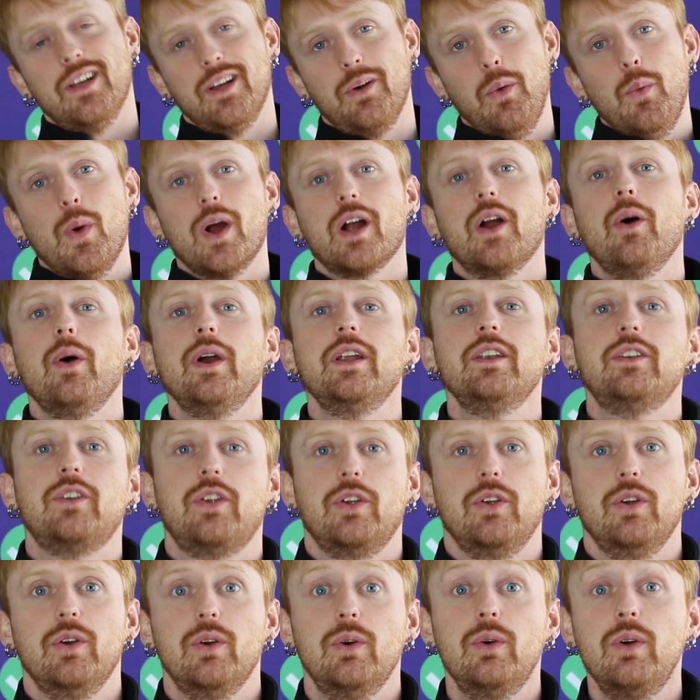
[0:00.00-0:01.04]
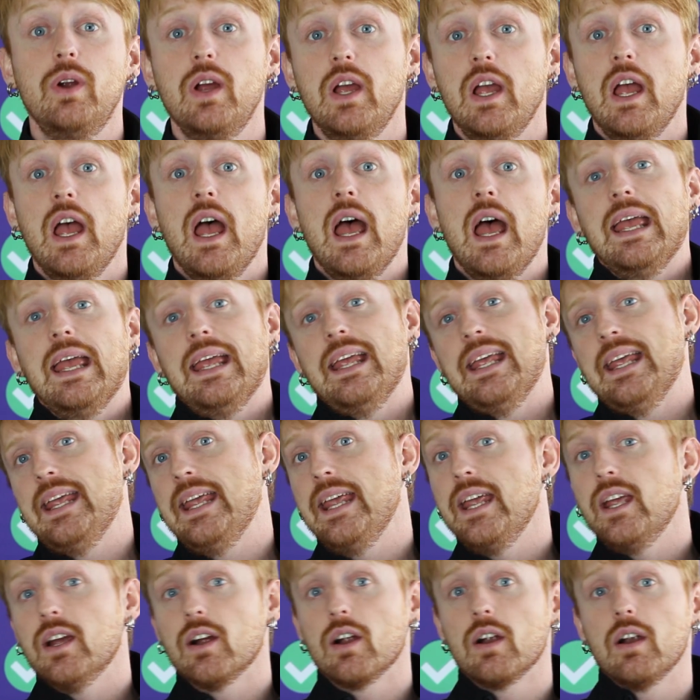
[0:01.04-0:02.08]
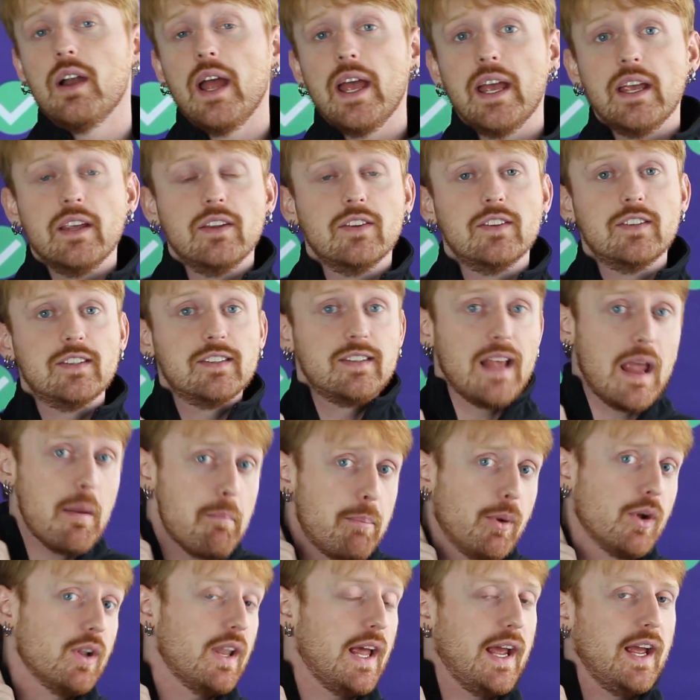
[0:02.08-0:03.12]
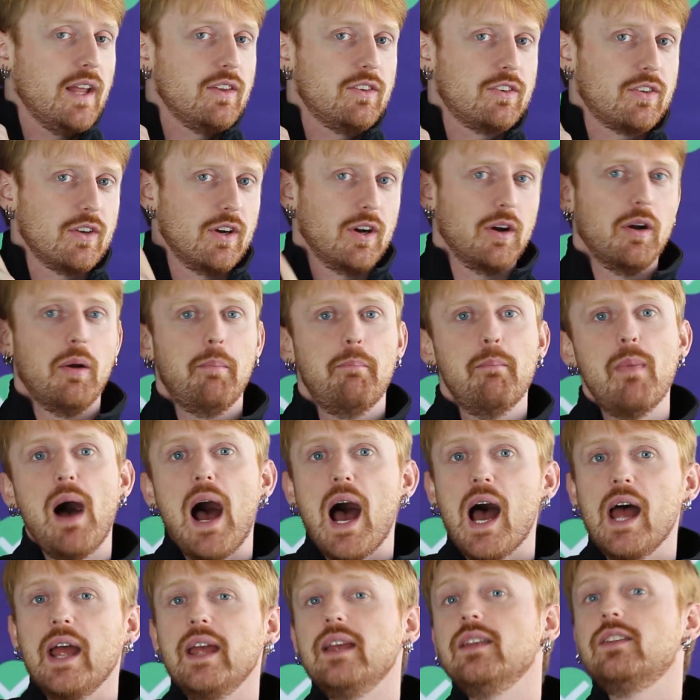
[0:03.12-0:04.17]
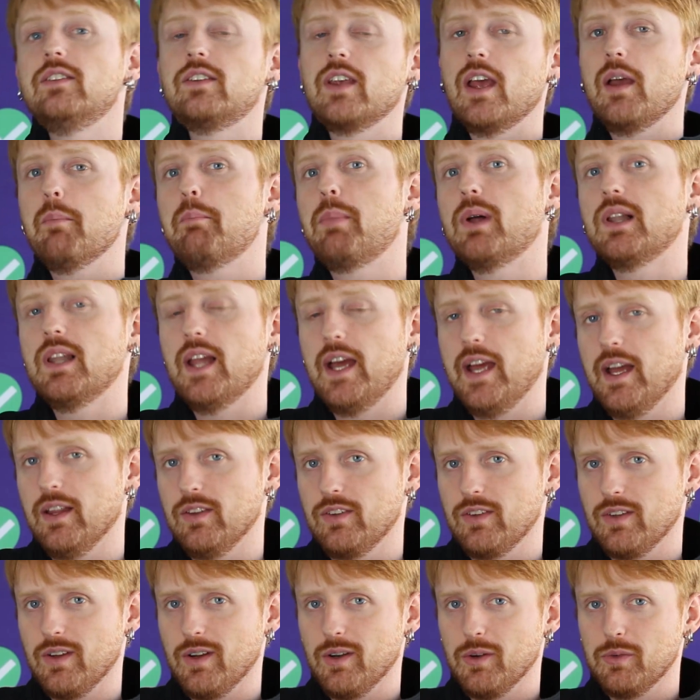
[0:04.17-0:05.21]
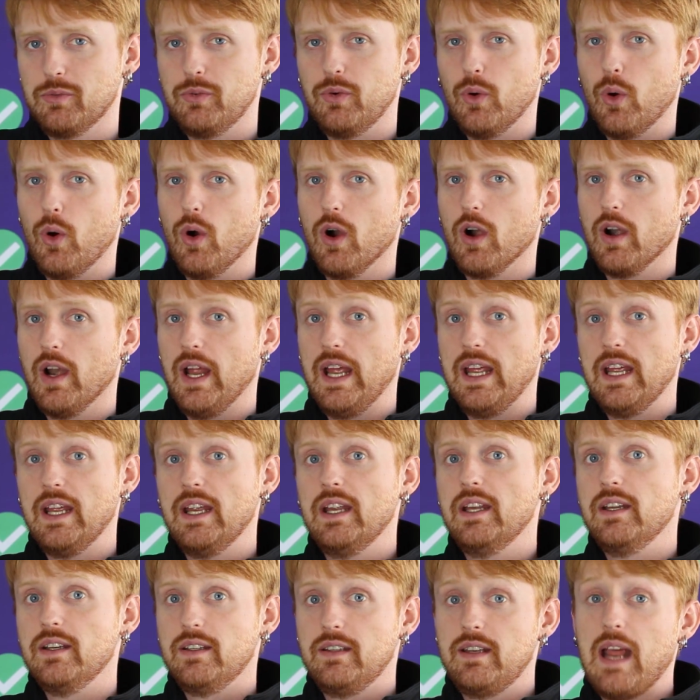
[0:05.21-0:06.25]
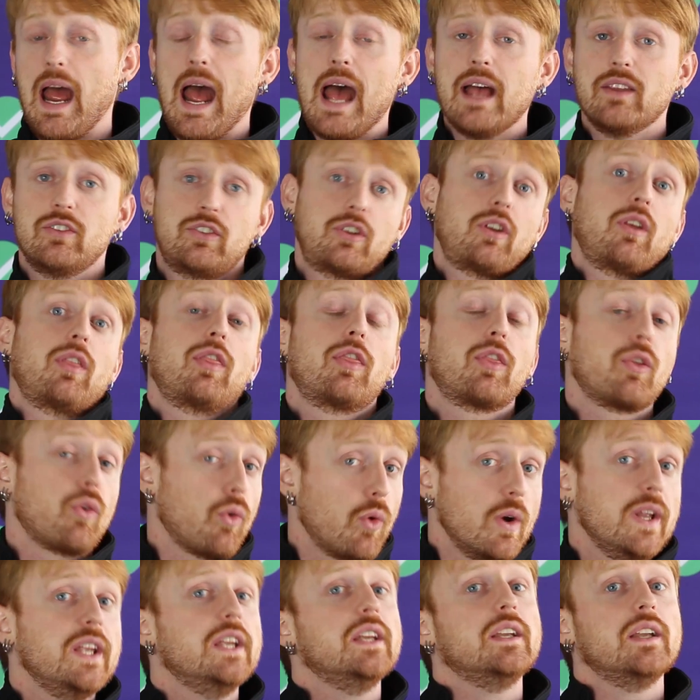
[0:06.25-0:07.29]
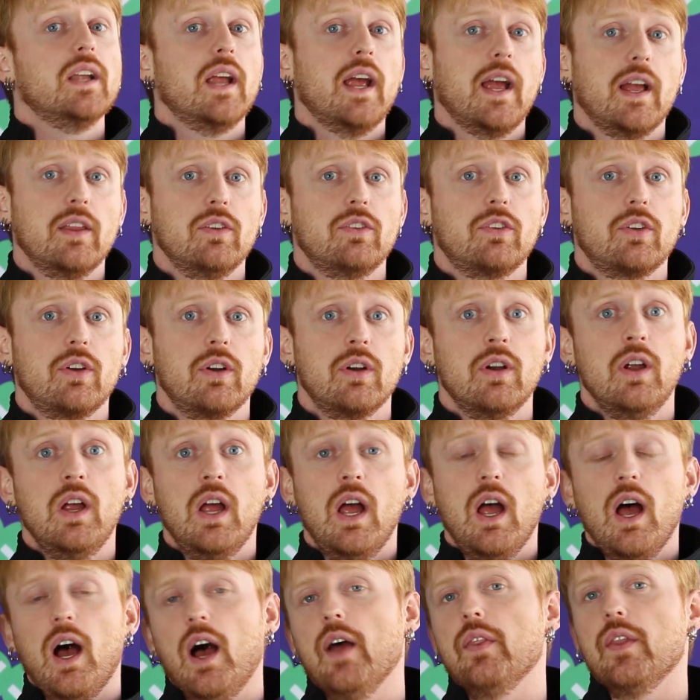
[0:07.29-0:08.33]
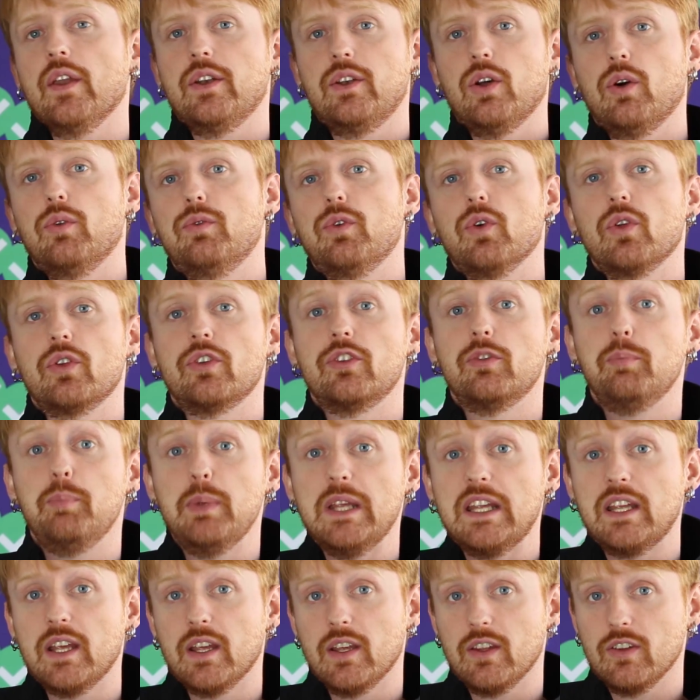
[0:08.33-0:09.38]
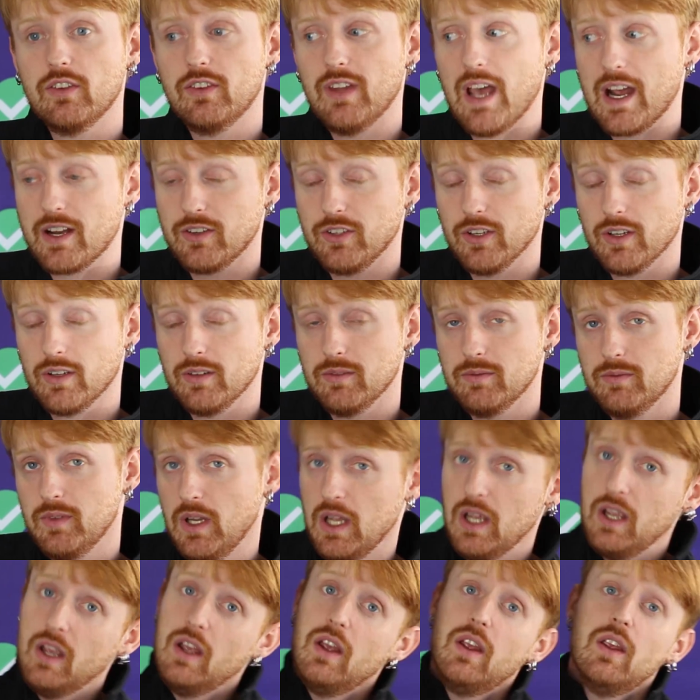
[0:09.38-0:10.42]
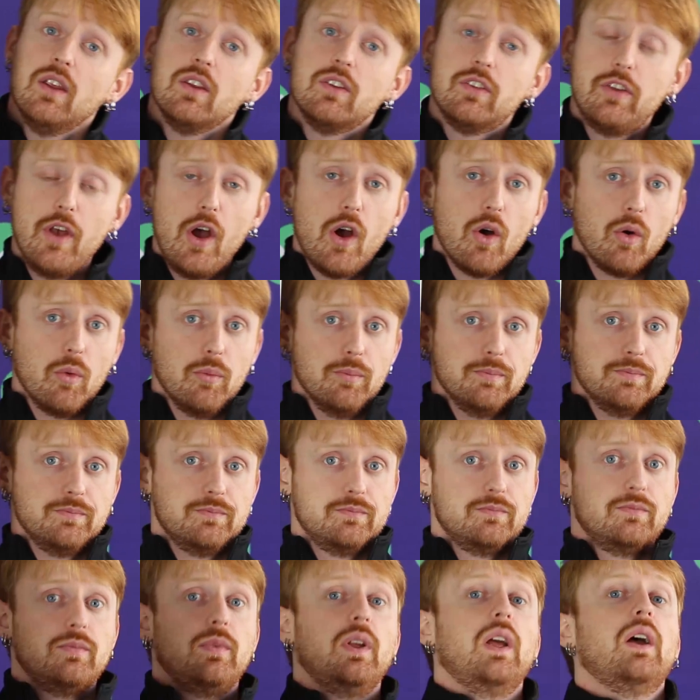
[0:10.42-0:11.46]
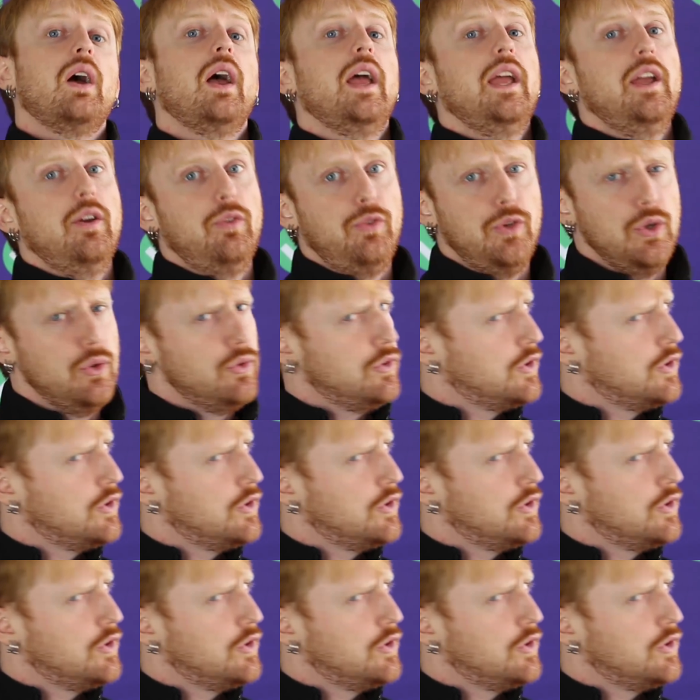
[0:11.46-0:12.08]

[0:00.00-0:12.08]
We're going to hear a sample answer, my sample answer for a Task 3 answer on the TOEFL speaking section. So, if you